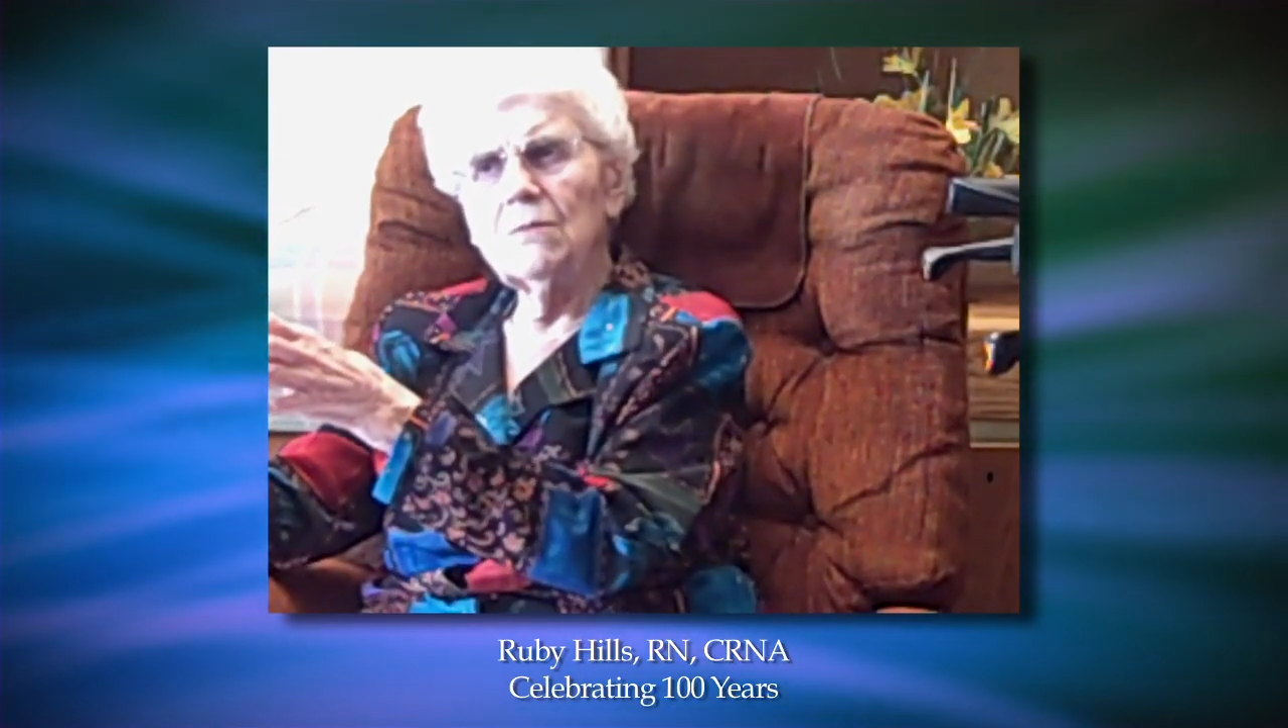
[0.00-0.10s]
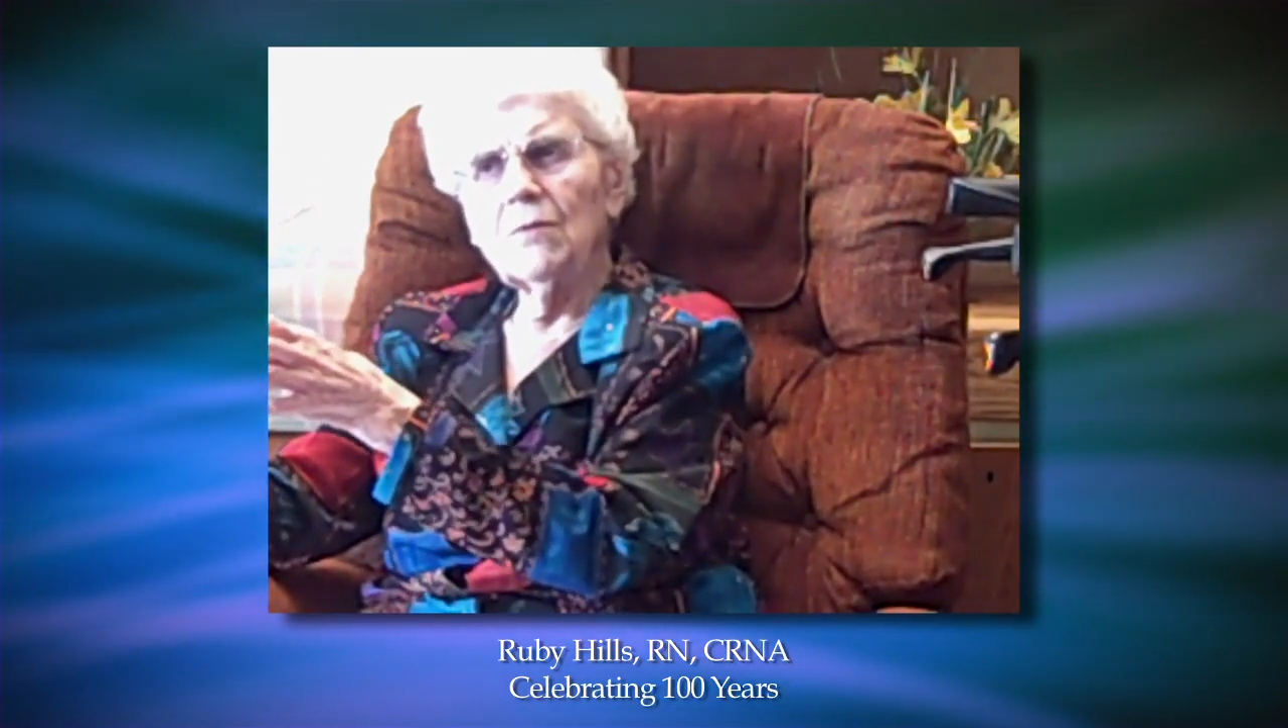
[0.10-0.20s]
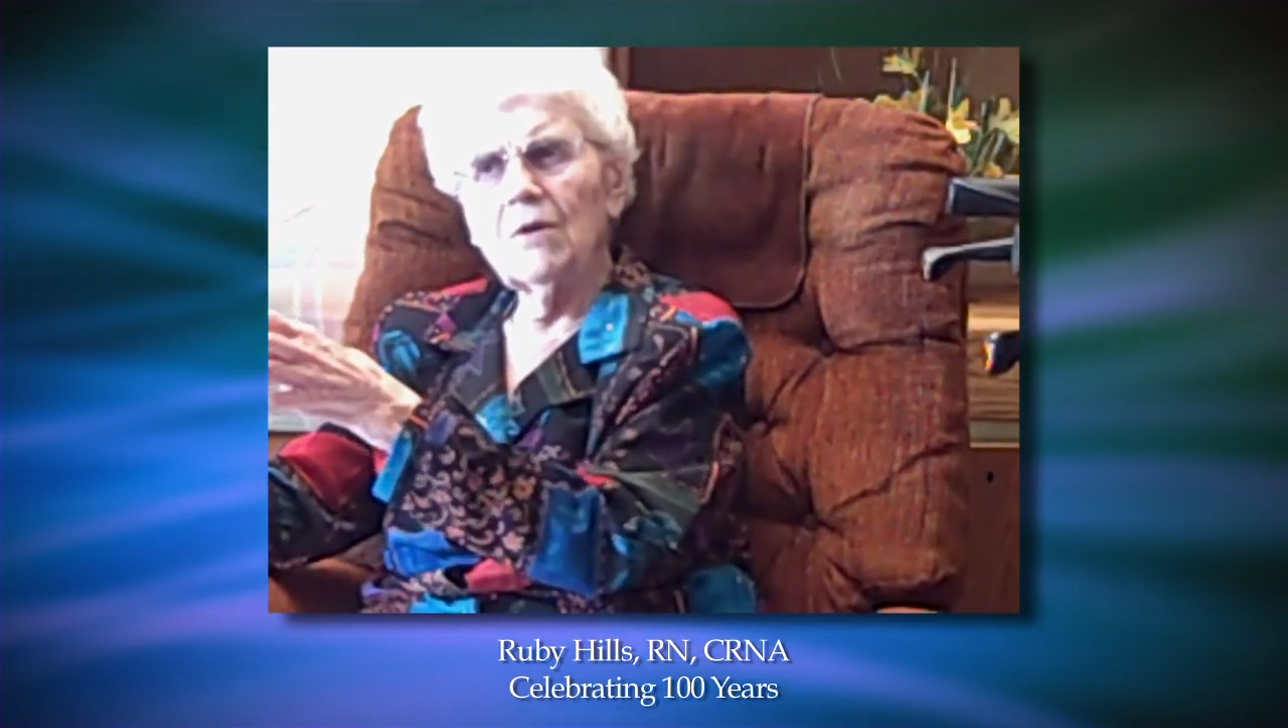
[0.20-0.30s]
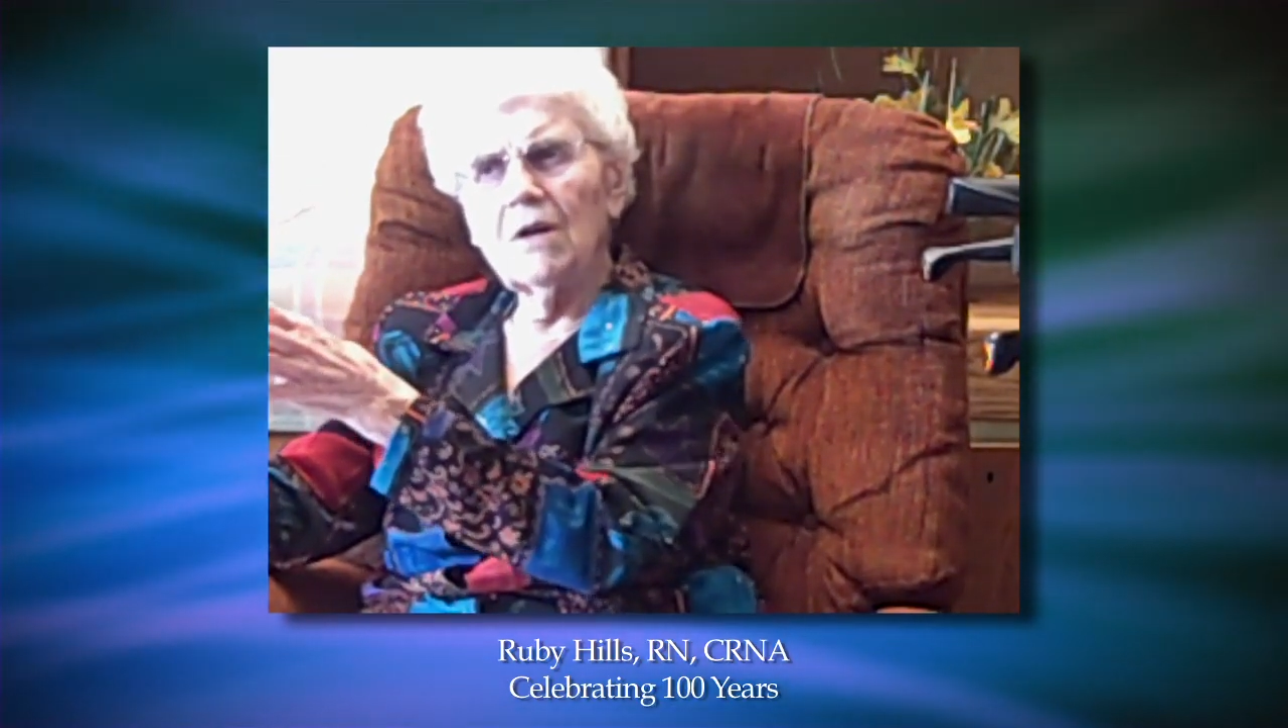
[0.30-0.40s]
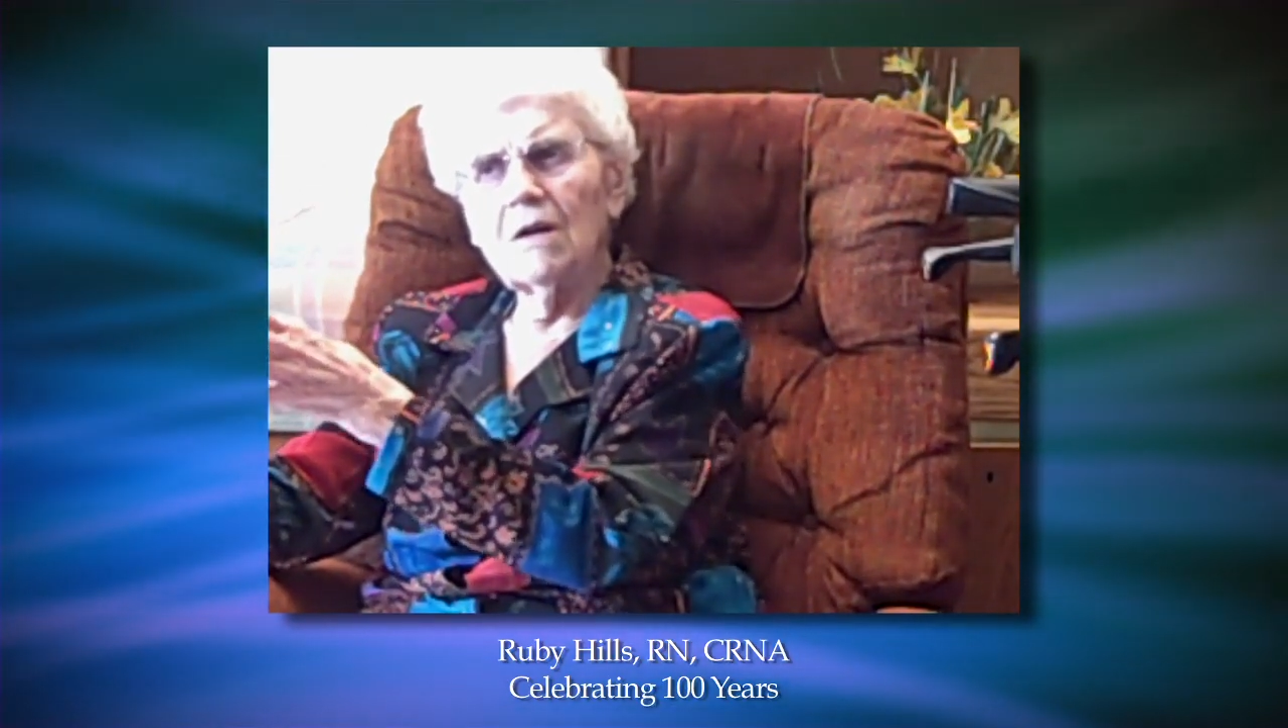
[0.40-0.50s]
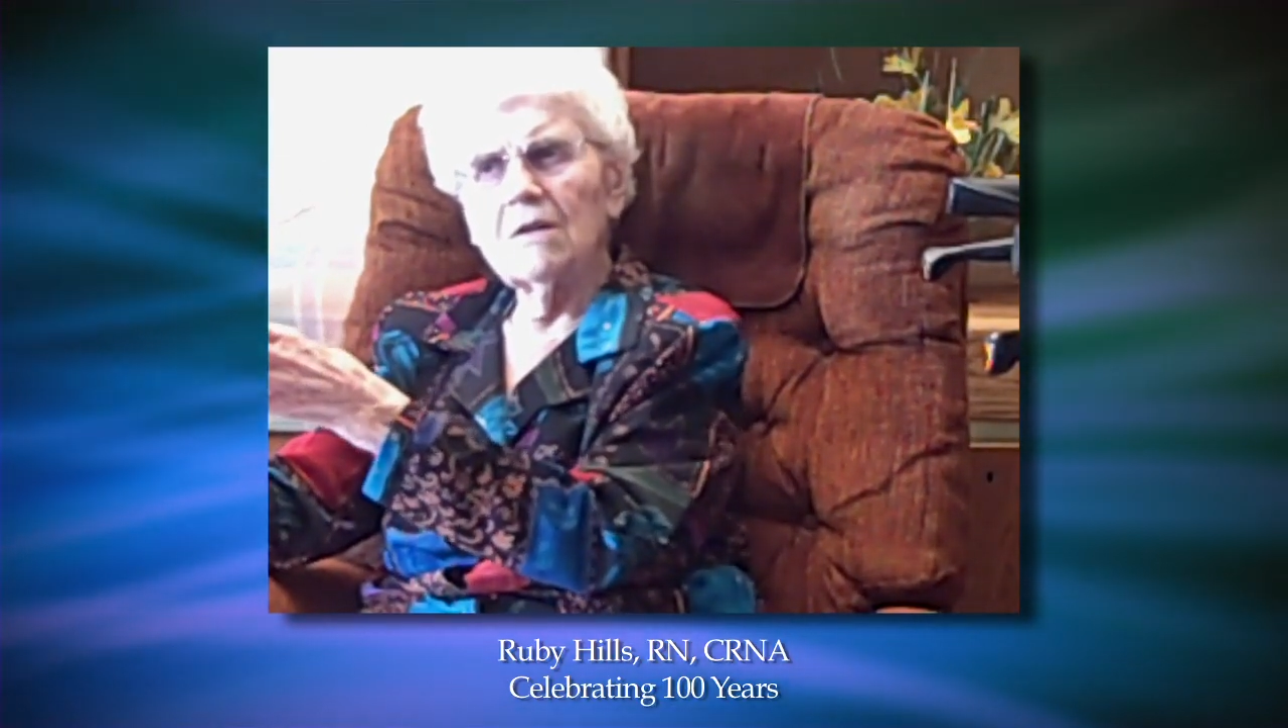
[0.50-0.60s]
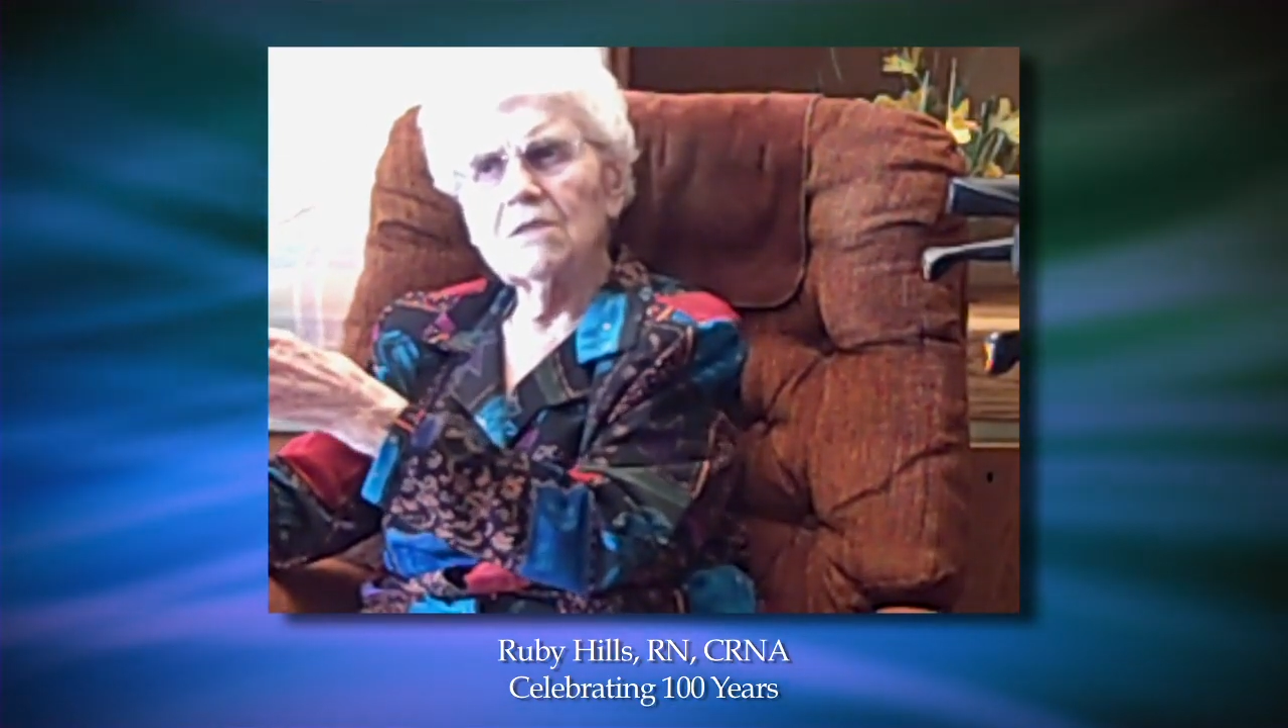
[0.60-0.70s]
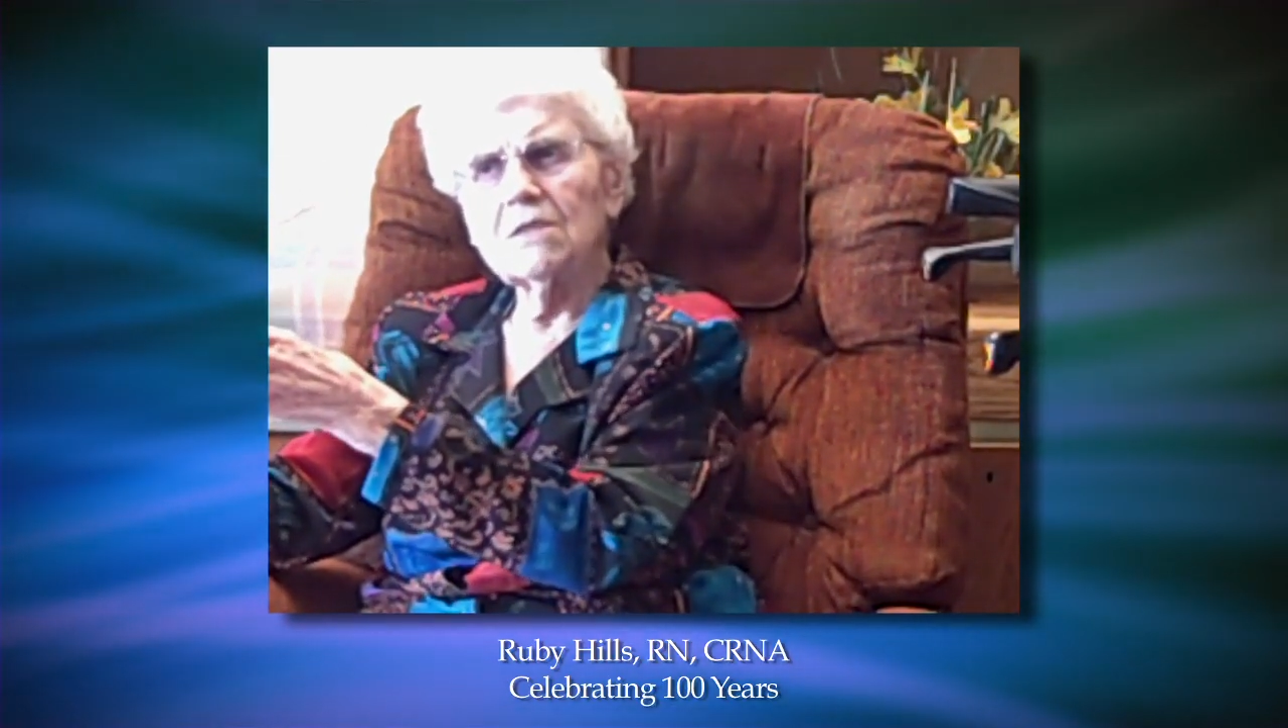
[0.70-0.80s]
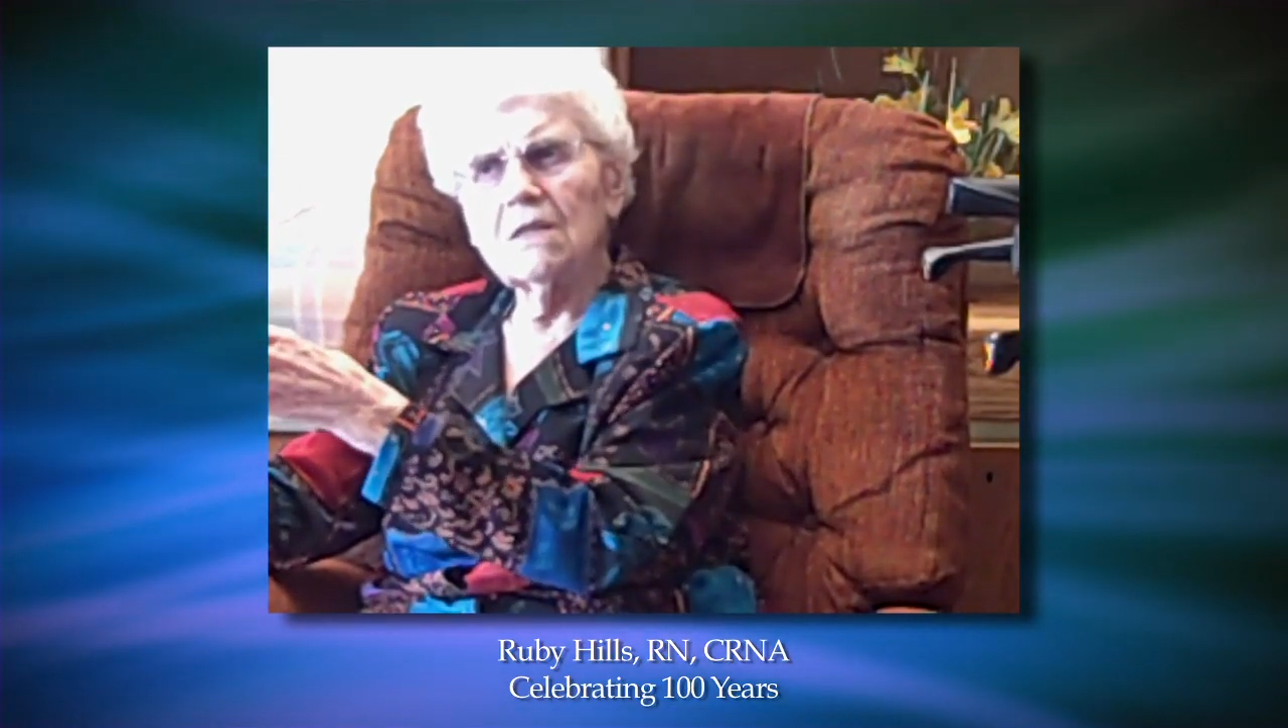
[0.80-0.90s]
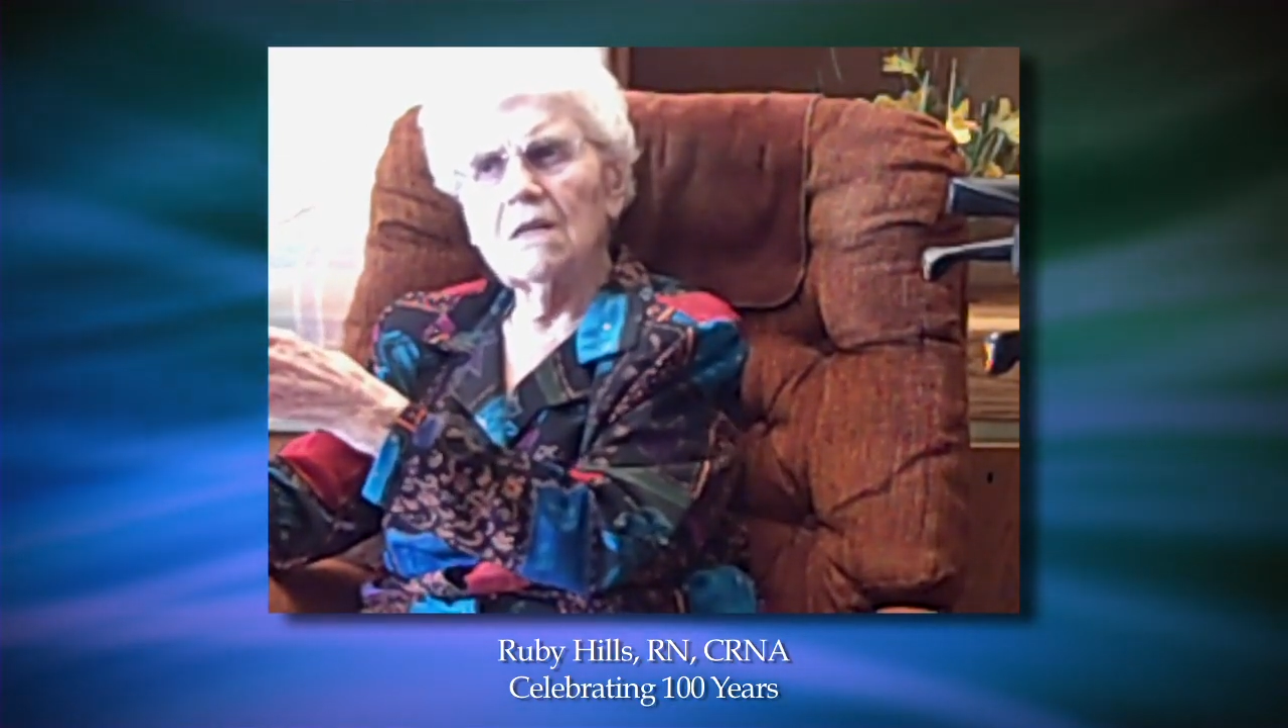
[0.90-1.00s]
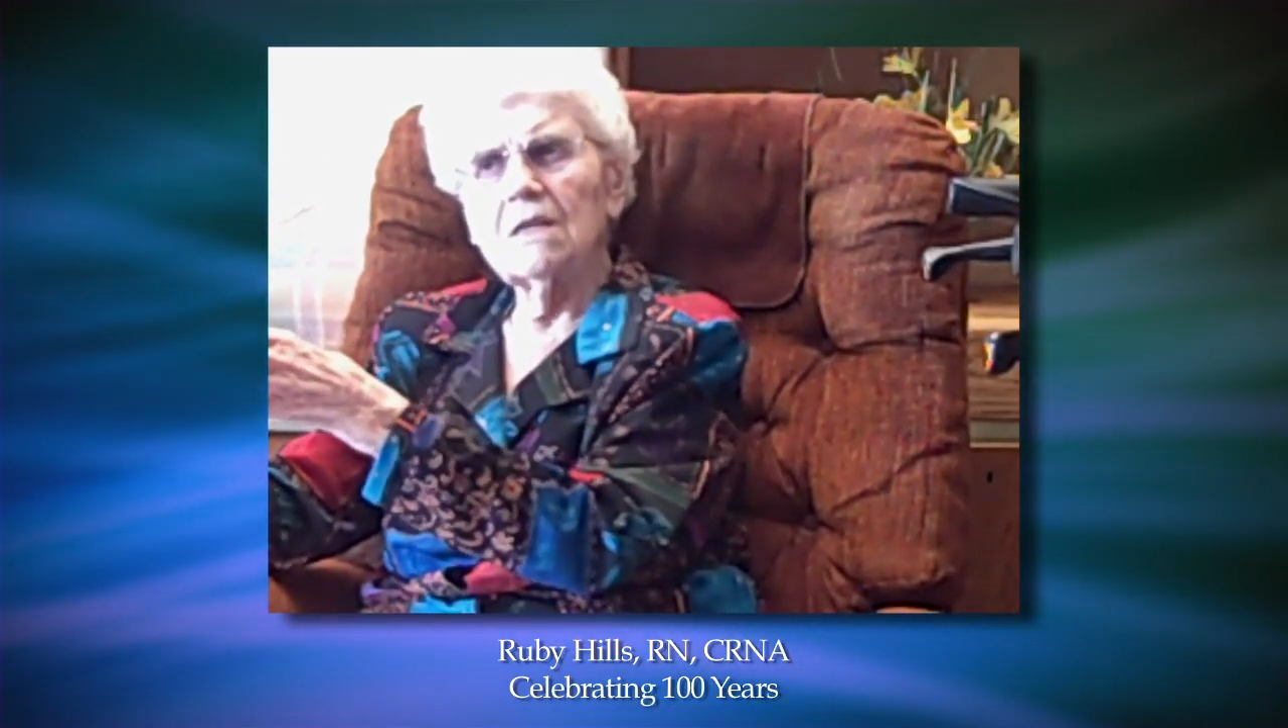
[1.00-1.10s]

more hours to